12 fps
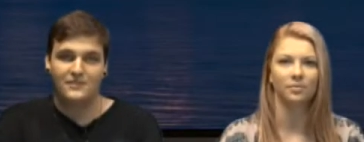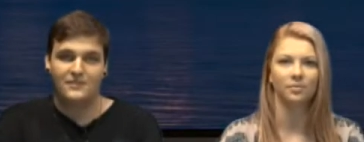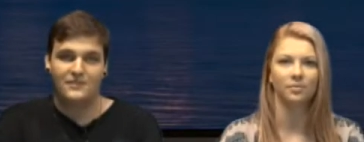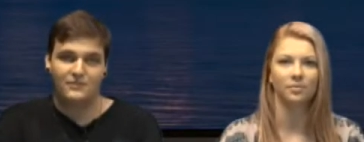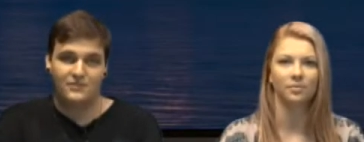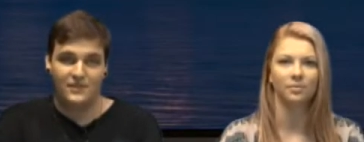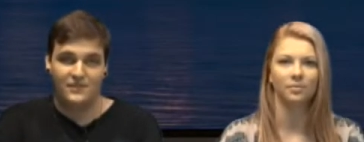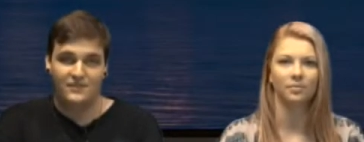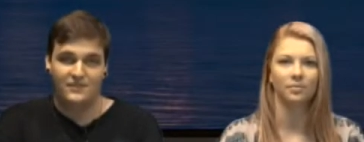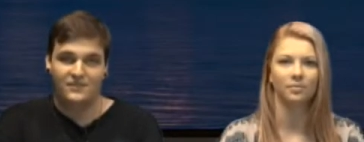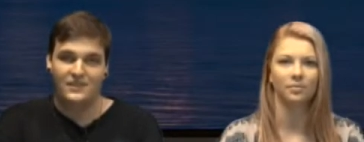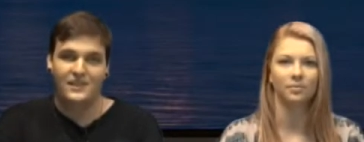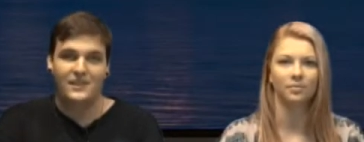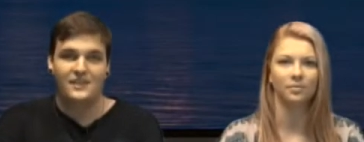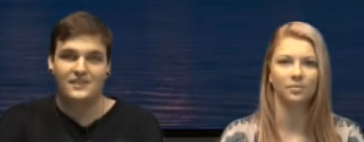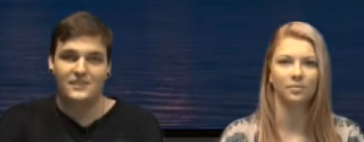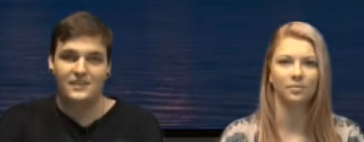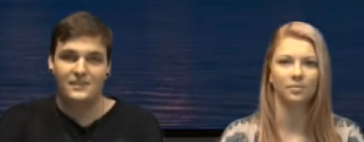Speaker 1: and friends.
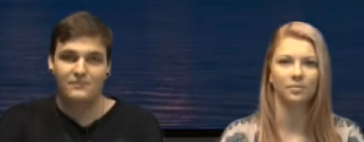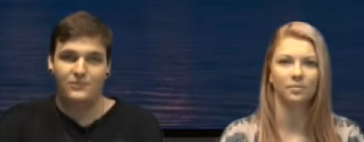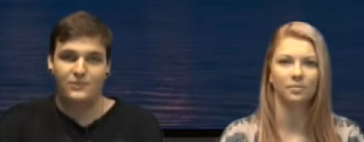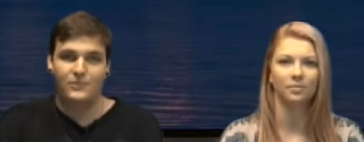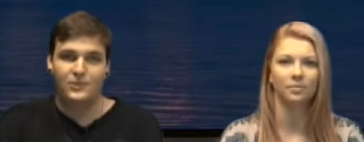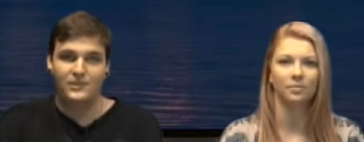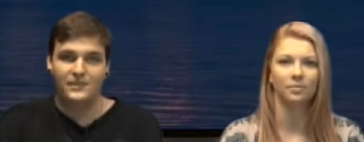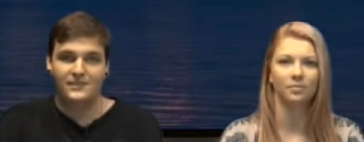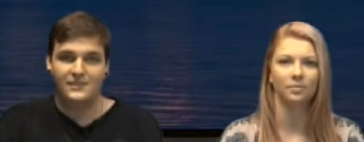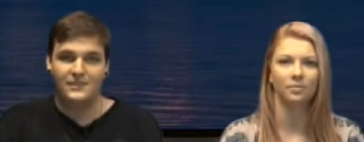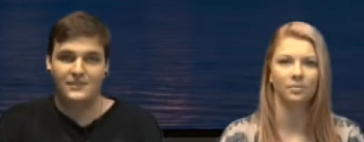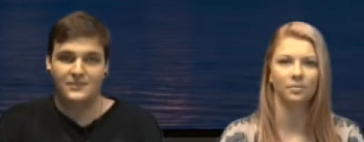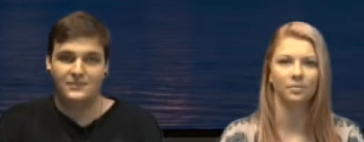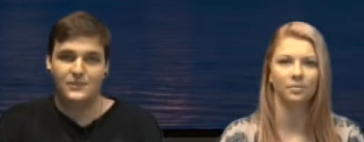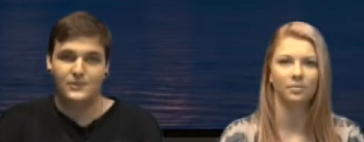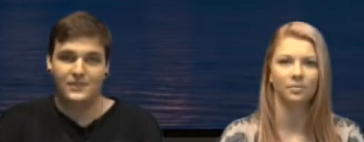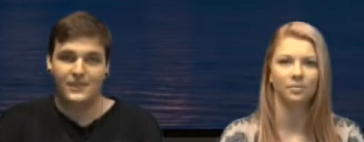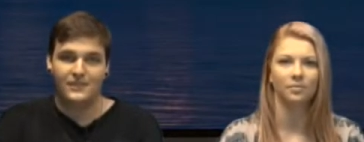See him for more details if
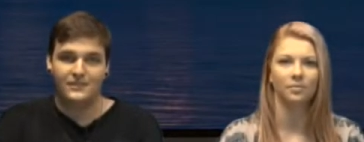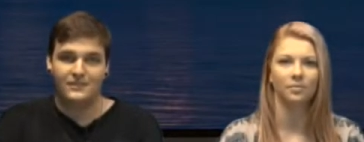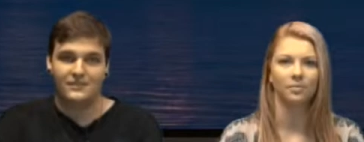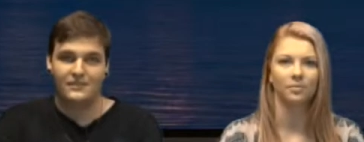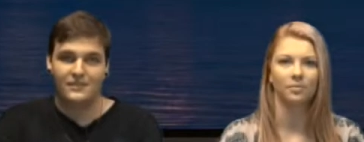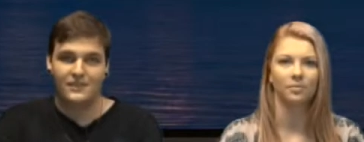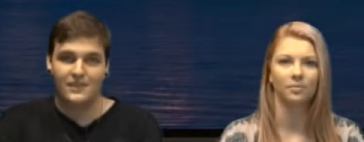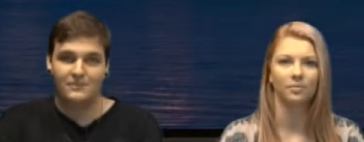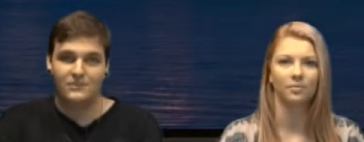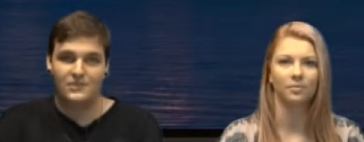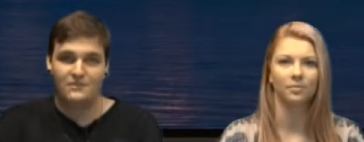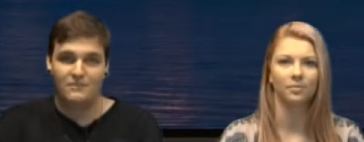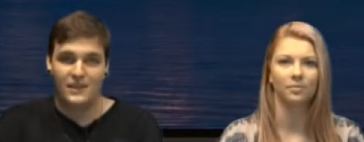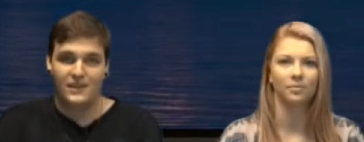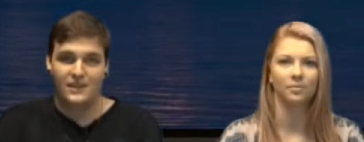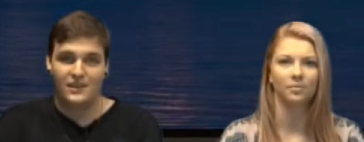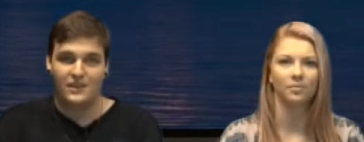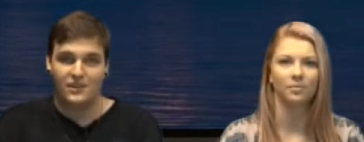you would like him to
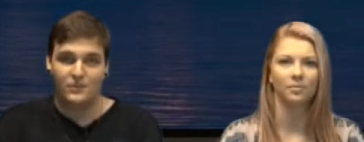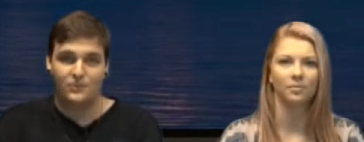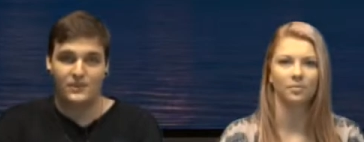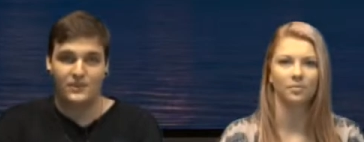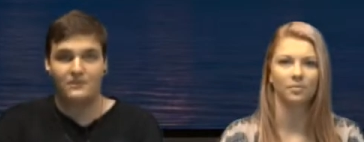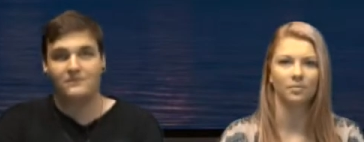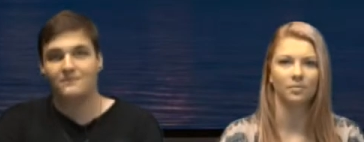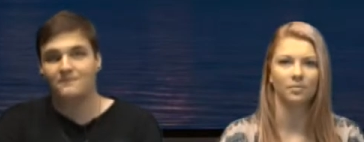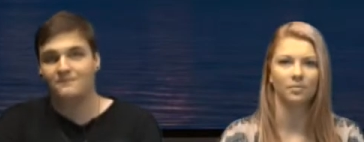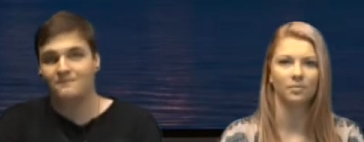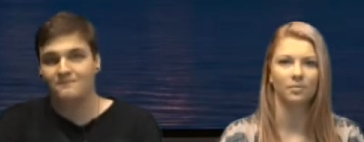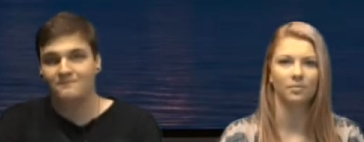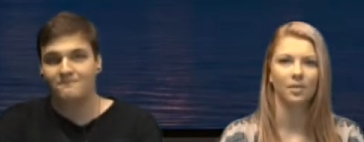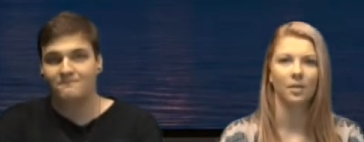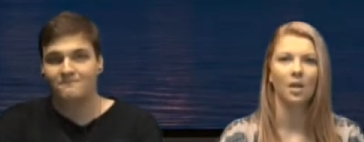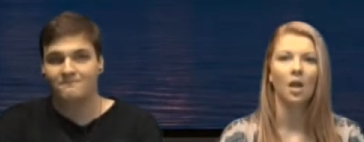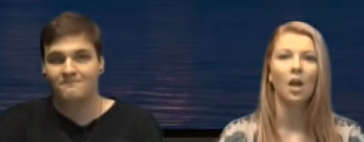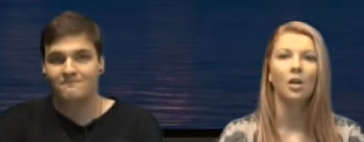make you one.
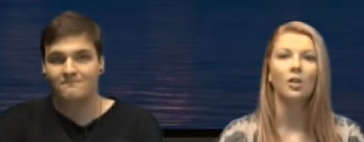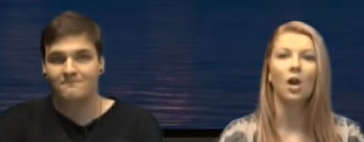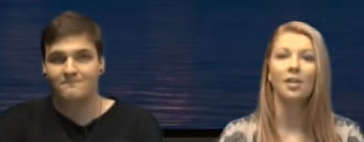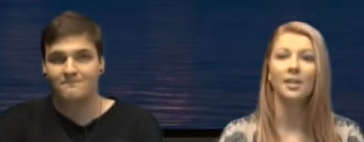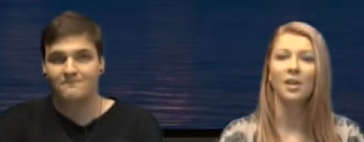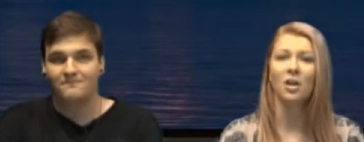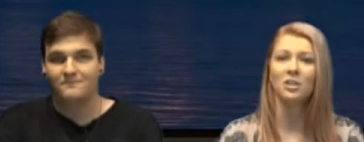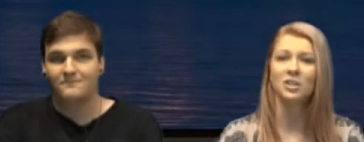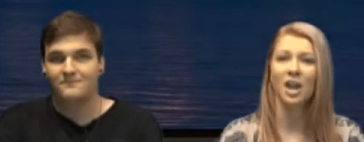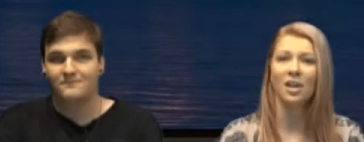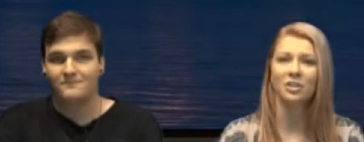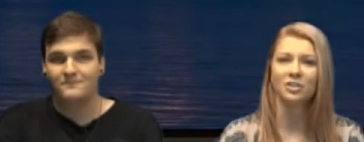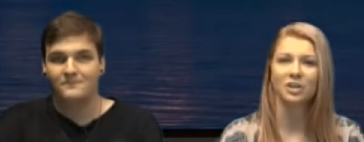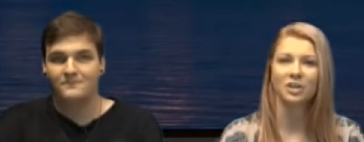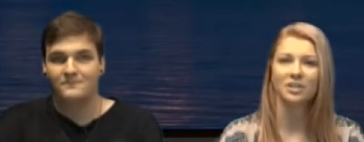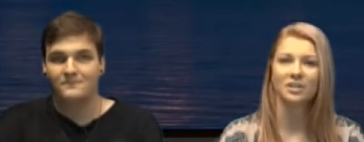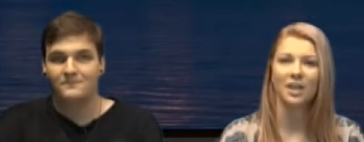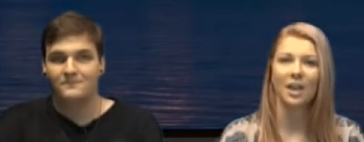
Speaker 2: Calling all
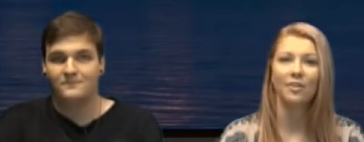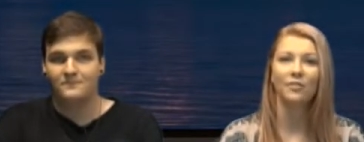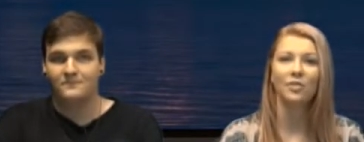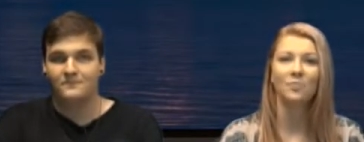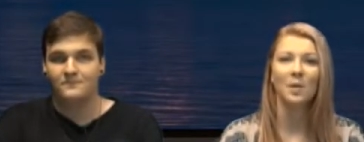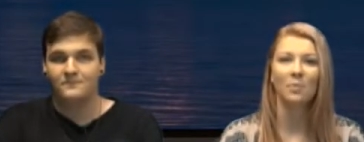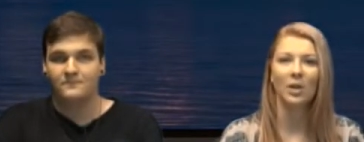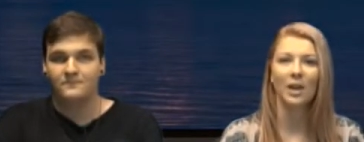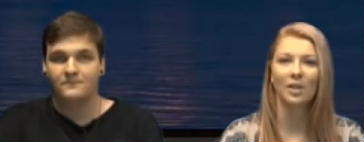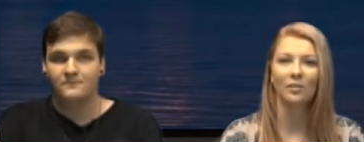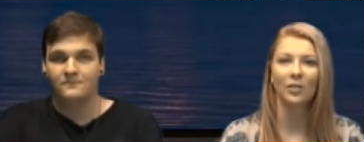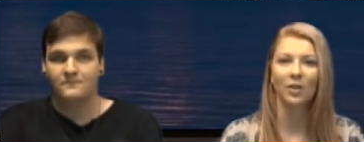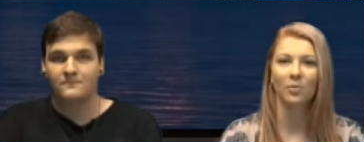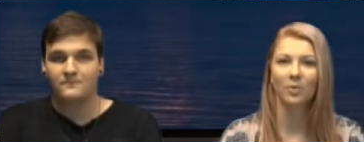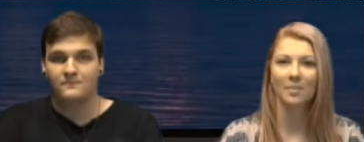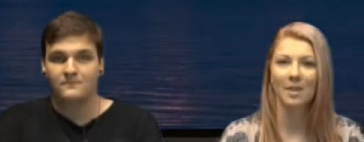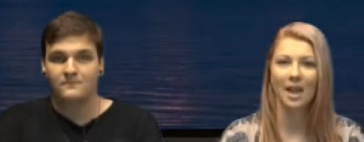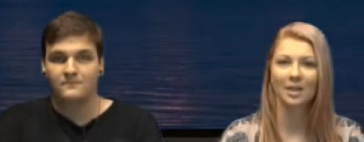challengers, if you've been waiting for a
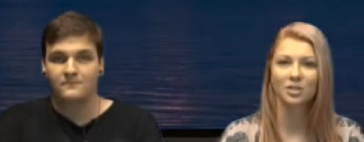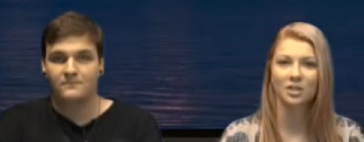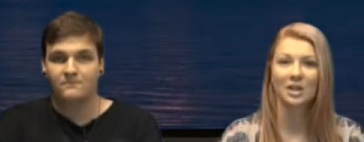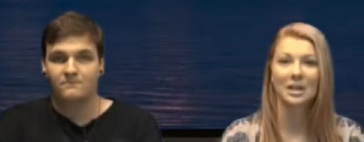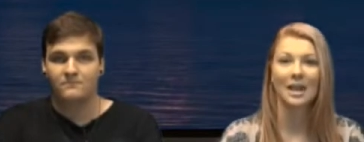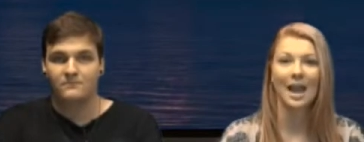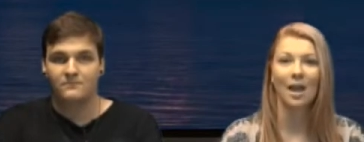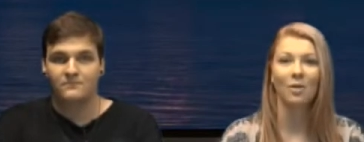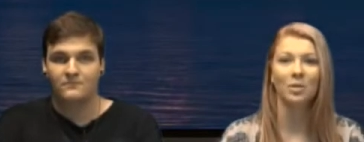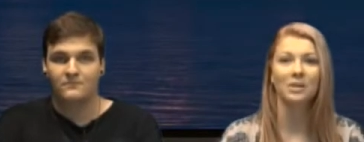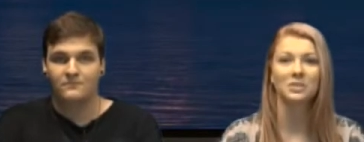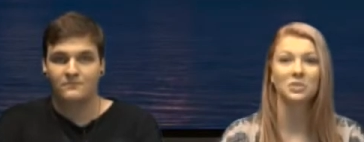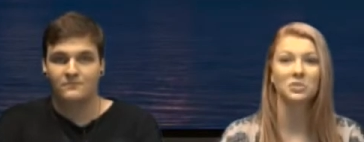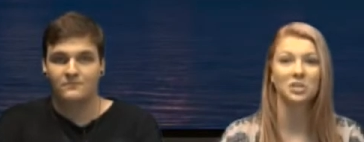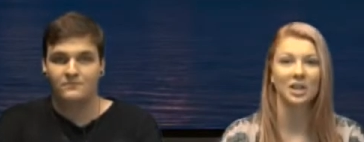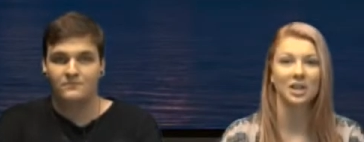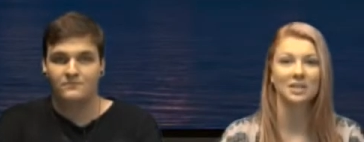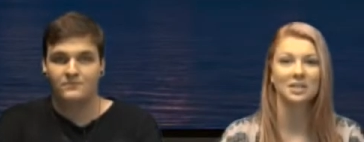rematch, now is your
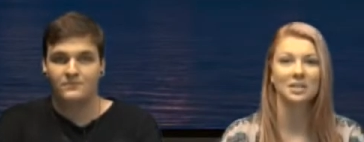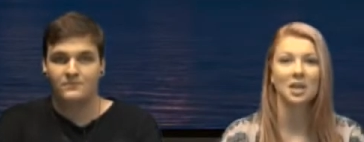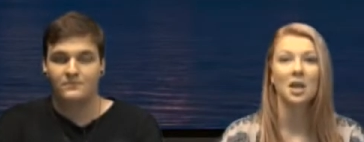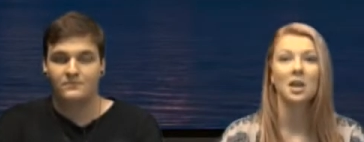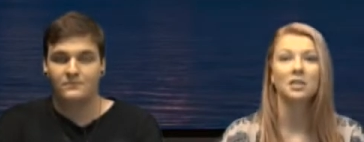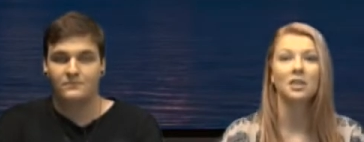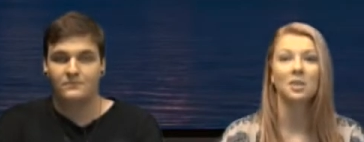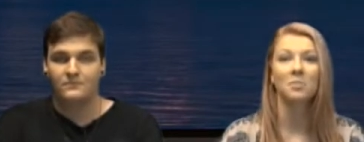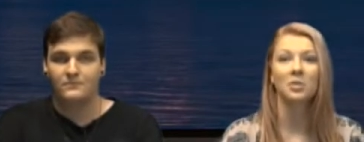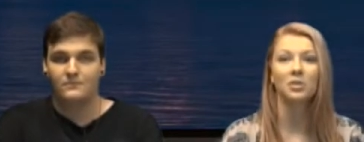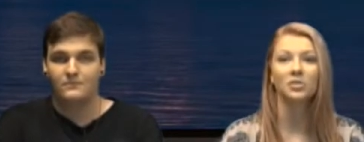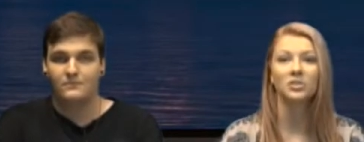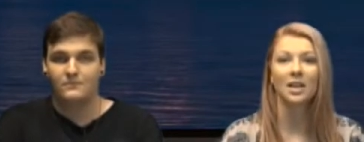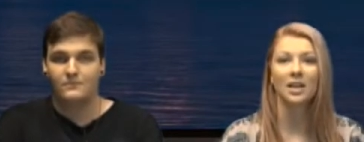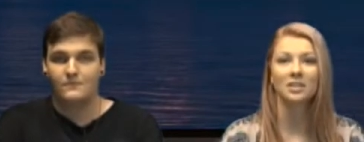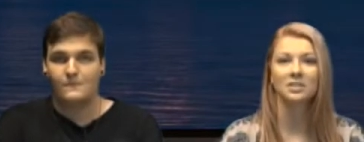chance. The Computer Science